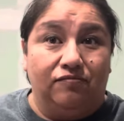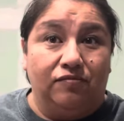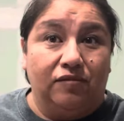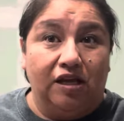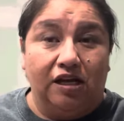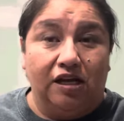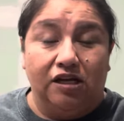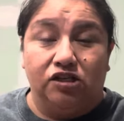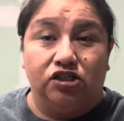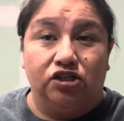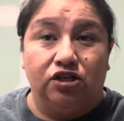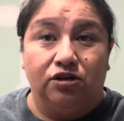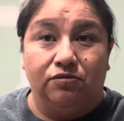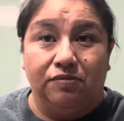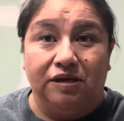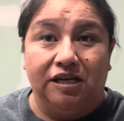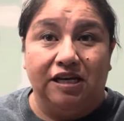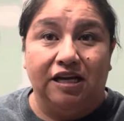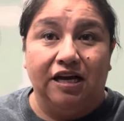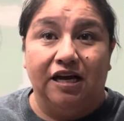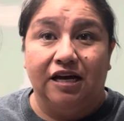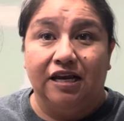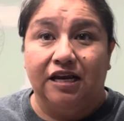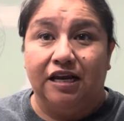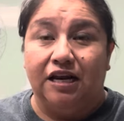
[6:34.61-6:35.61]
it should be
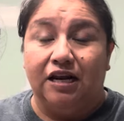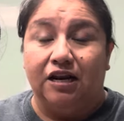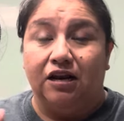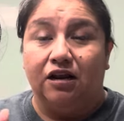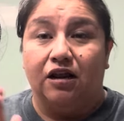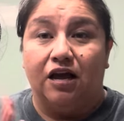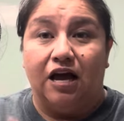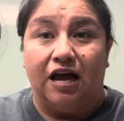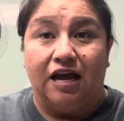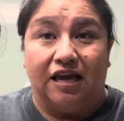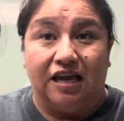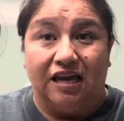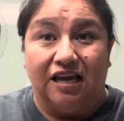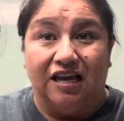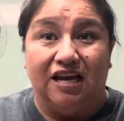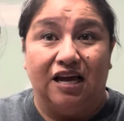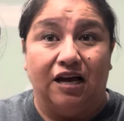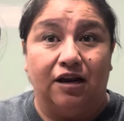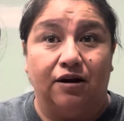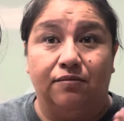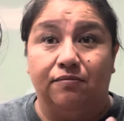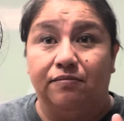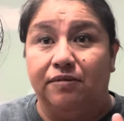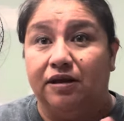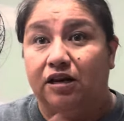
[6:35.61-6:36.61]
done and I can cut
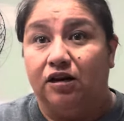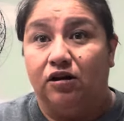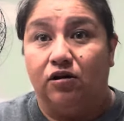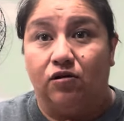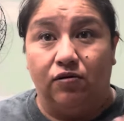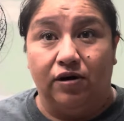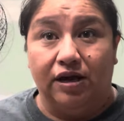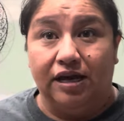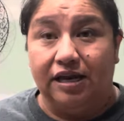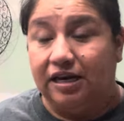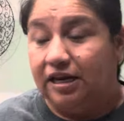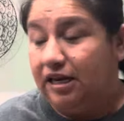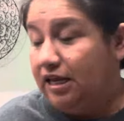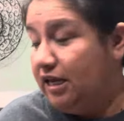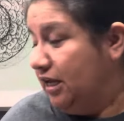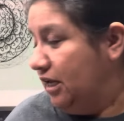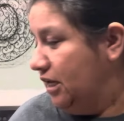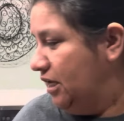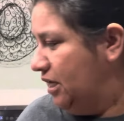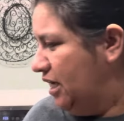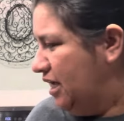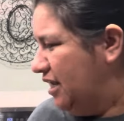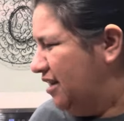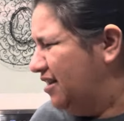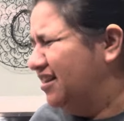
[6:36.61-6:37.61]
them and go ahead and get it
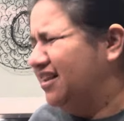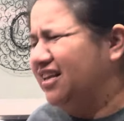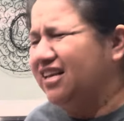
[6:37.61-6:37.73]
done.